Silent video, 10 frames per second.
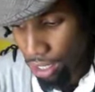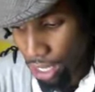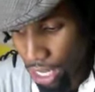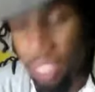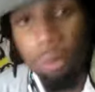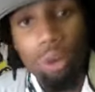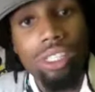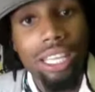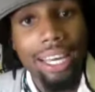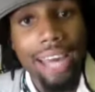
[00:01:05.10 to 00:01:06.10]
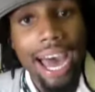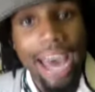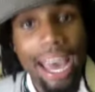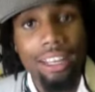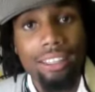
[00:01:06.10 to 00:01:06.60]
it's mostly
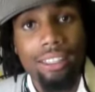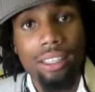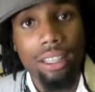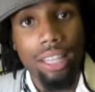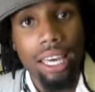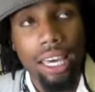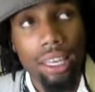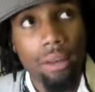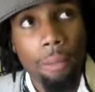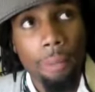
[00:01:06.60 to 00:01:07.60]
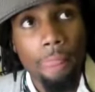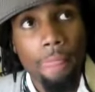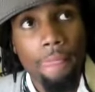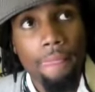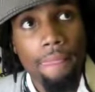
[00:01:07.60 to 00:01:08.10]
guys that
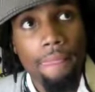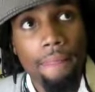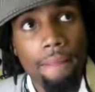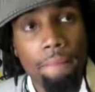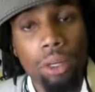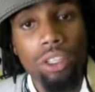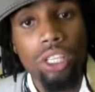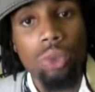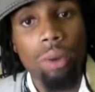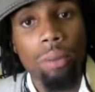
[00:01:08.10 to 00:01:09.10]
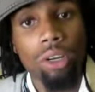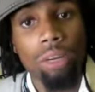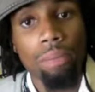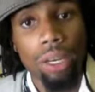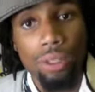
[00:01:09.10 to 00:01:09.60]
put these women on a
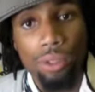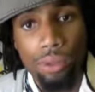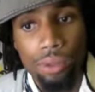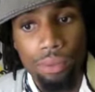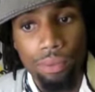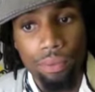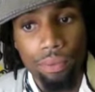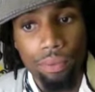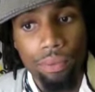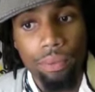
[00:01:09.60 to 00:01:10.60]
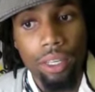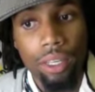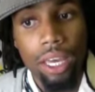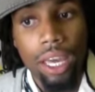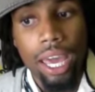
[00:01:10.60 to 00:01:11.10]
pedestal,
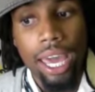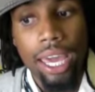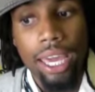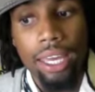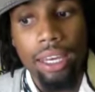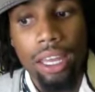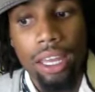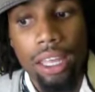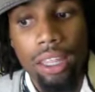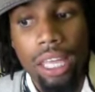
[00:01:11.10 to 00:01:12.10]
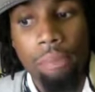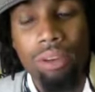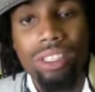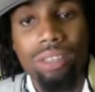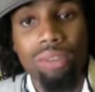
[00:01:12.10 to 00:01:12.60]
and they put
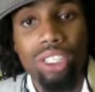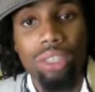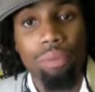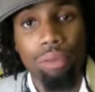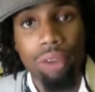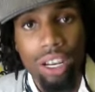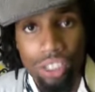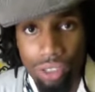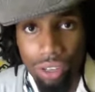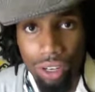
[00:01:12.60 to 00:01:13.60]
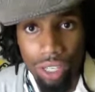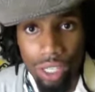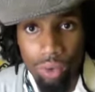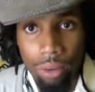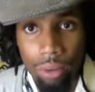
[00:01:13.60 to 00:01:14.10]
so much pressure on these
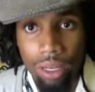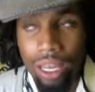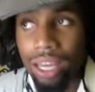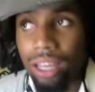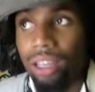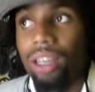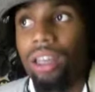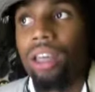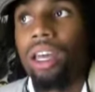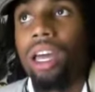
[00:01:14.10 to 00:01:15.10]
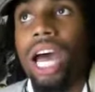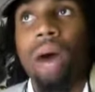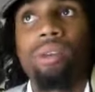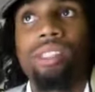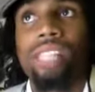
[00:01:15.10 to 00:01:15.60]
women. Like, I
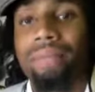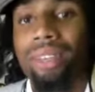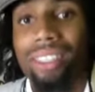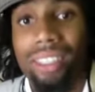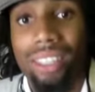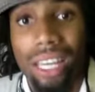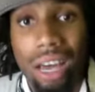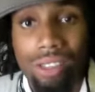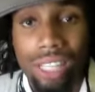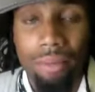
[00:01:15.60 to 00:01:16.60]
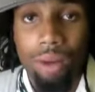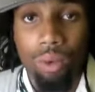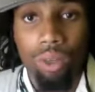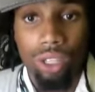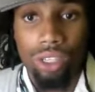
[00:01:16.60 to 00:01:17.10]
was thinking about this today. I was thinking about
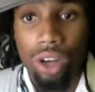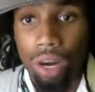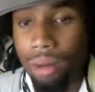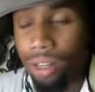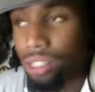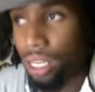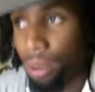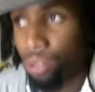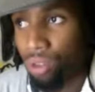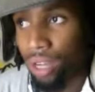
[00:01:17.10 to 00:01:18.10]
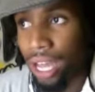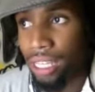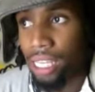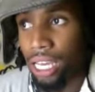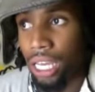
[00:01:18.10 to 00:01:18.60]
what to talk about today with you guys,
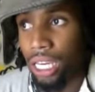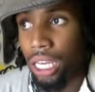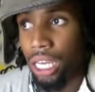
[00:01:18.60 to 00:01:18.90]
and